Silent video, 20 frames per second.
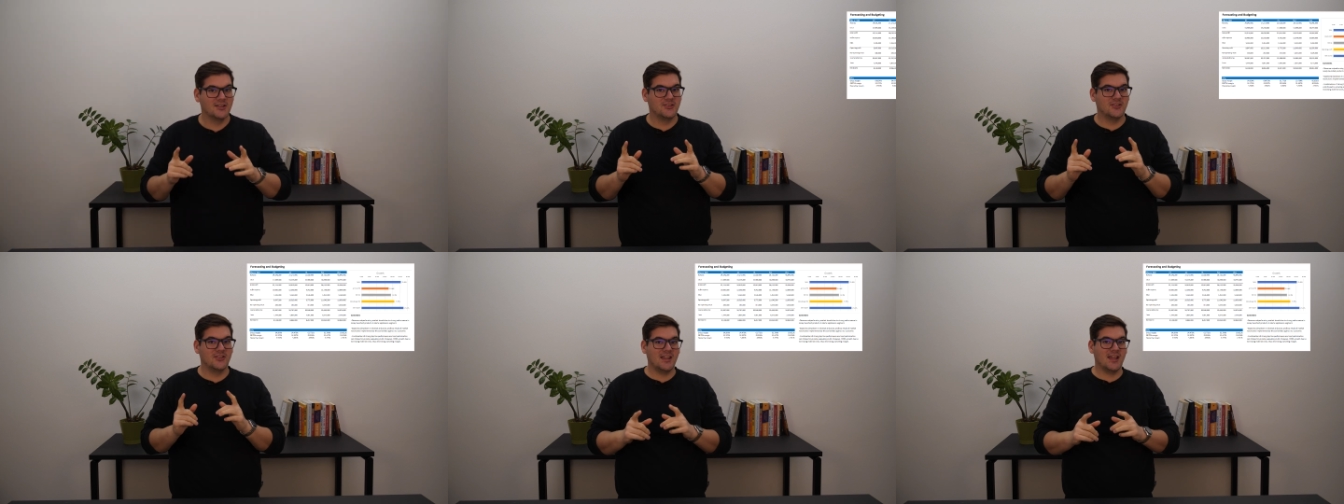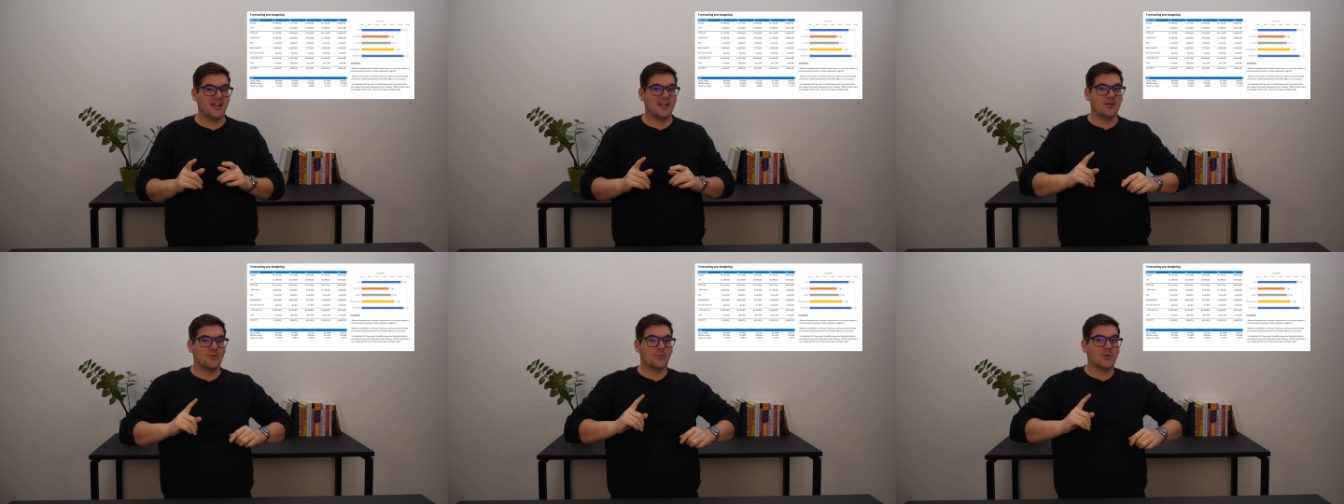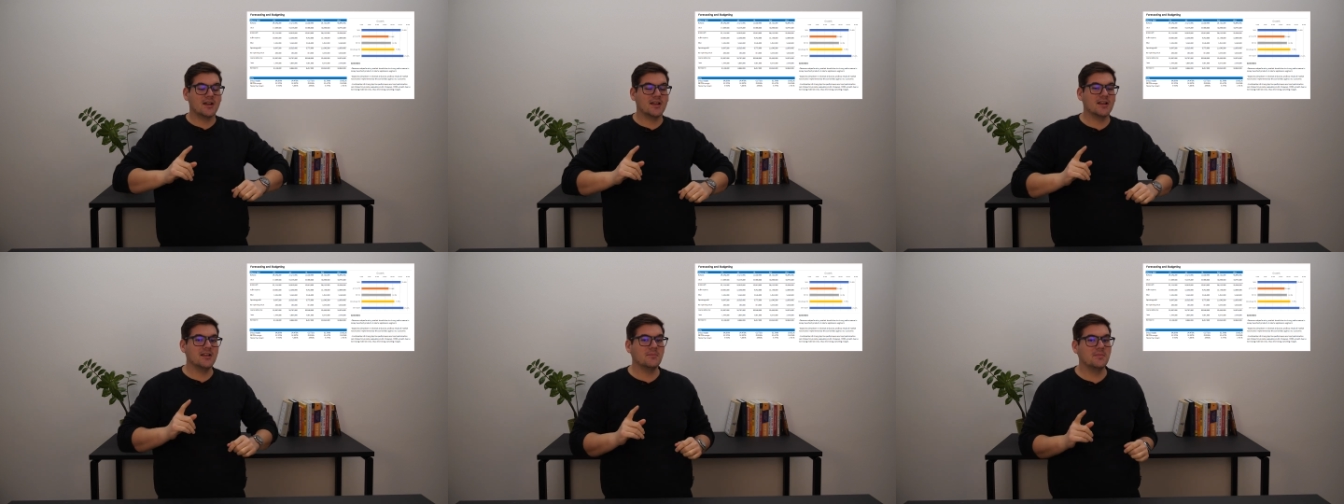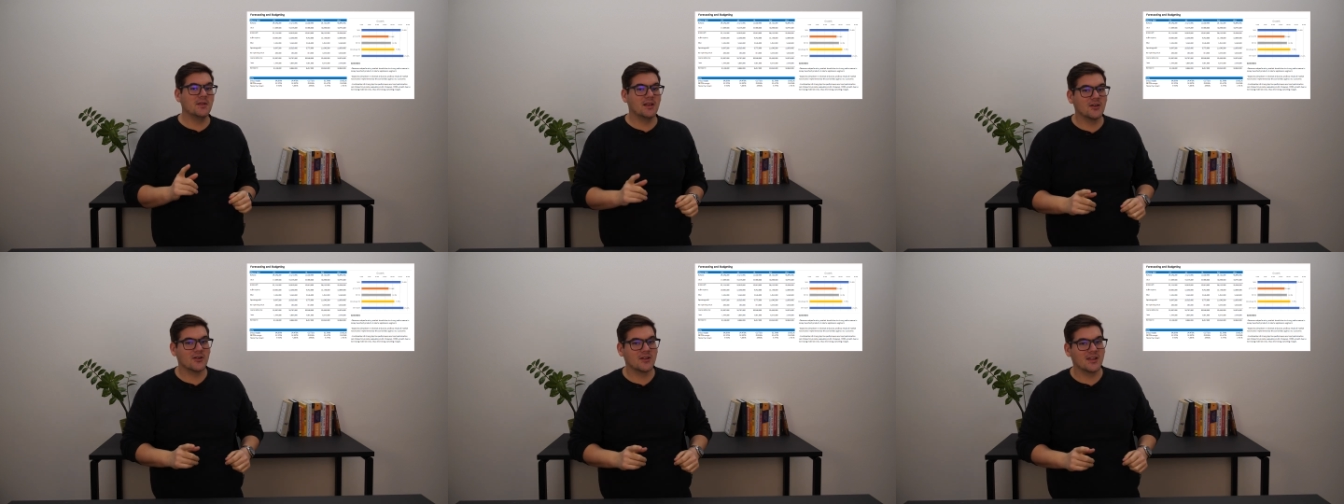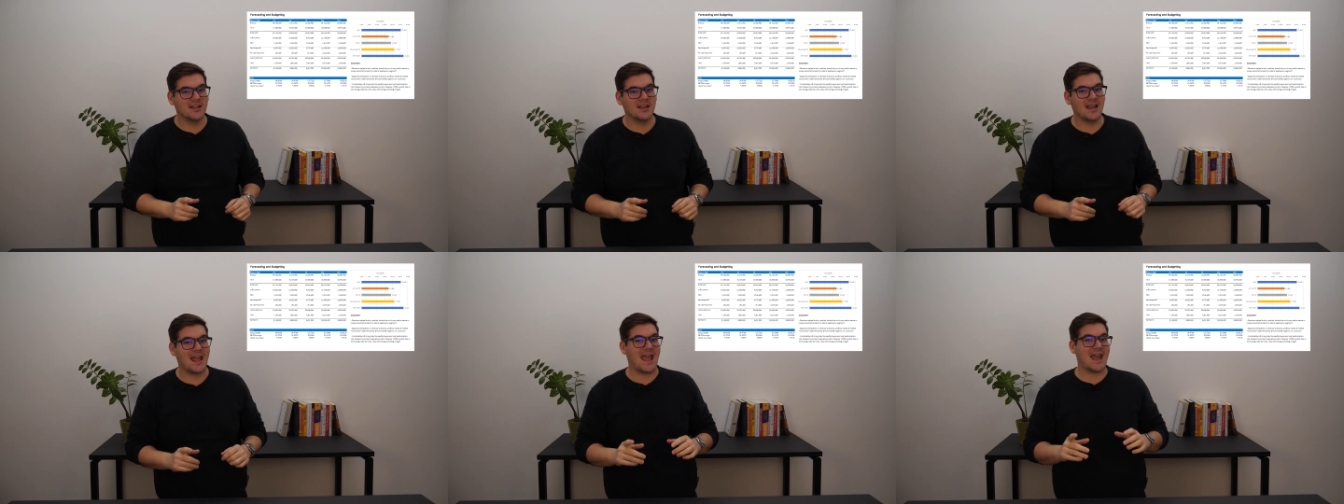Today we're going to be
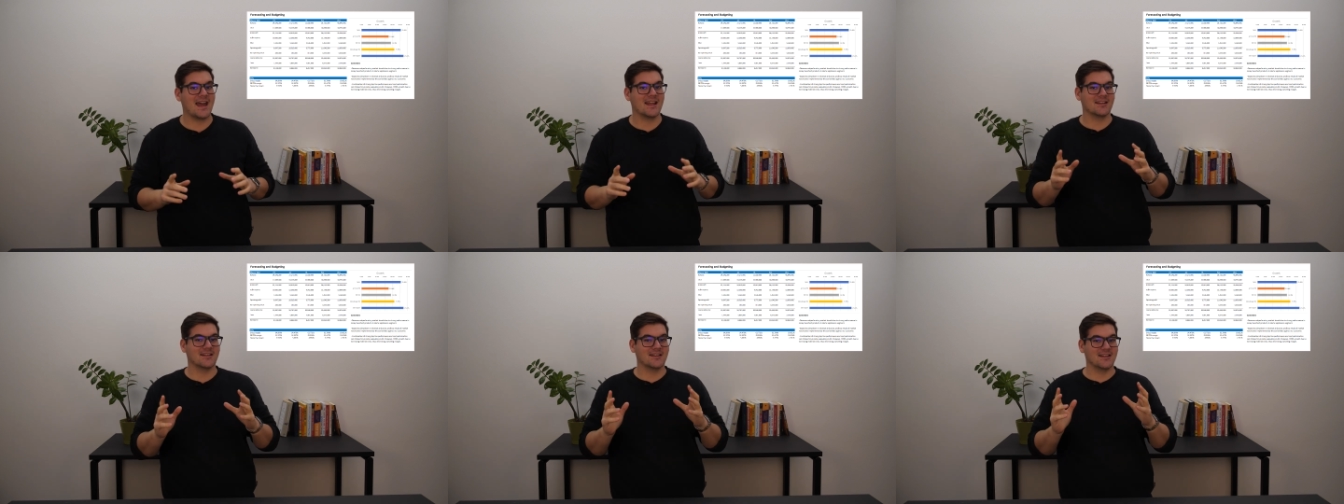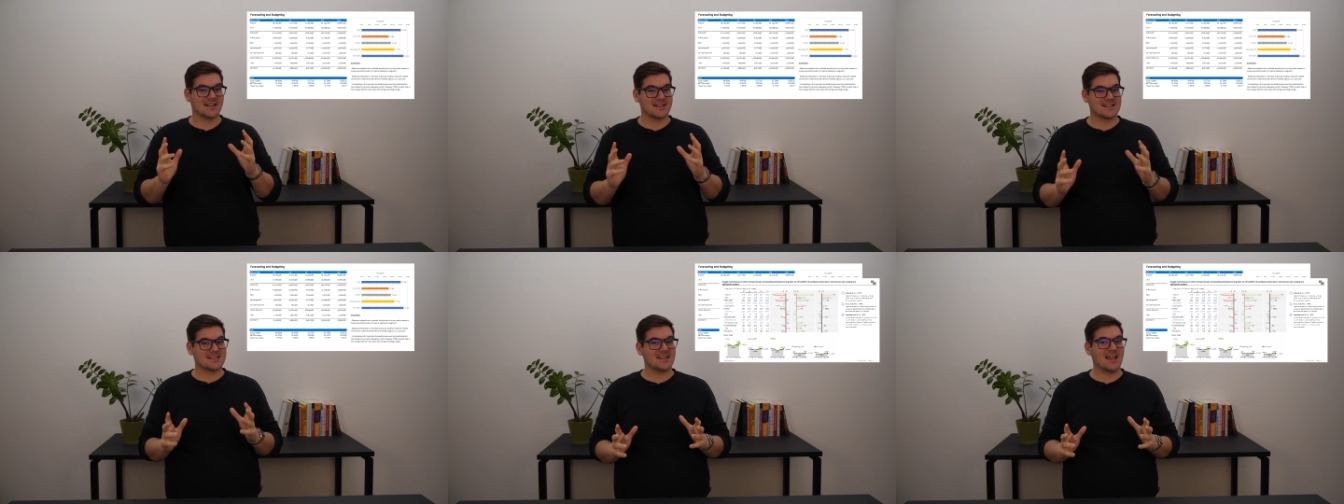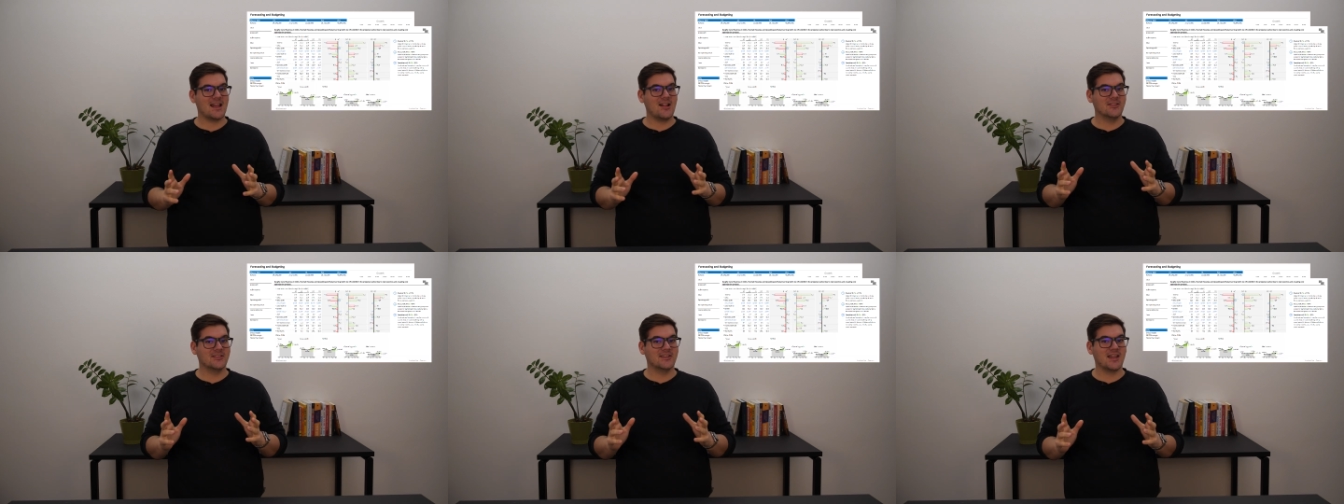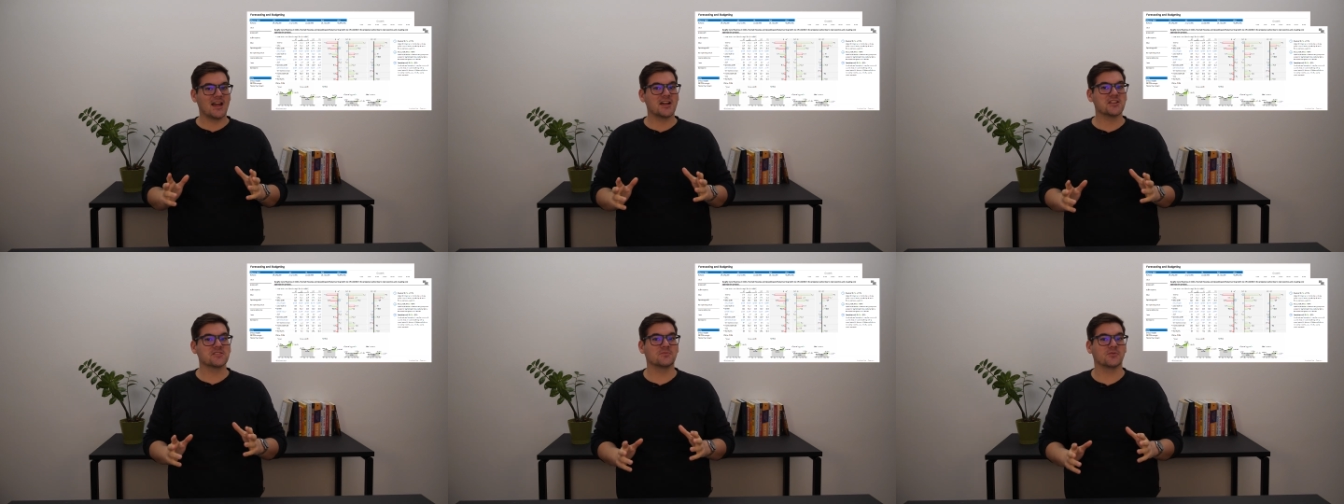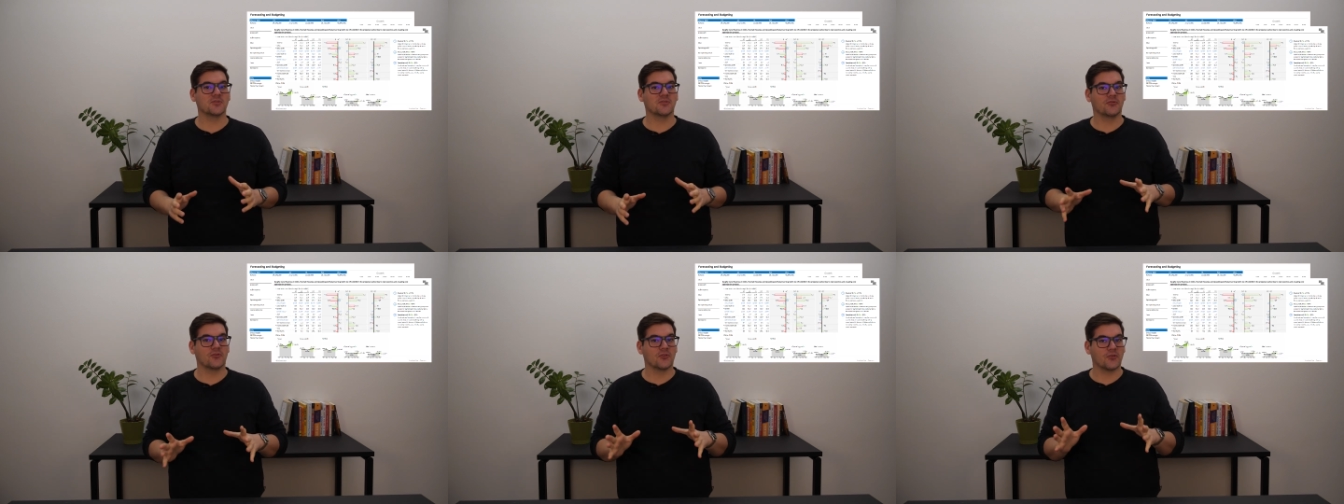looking at an Excel dashboard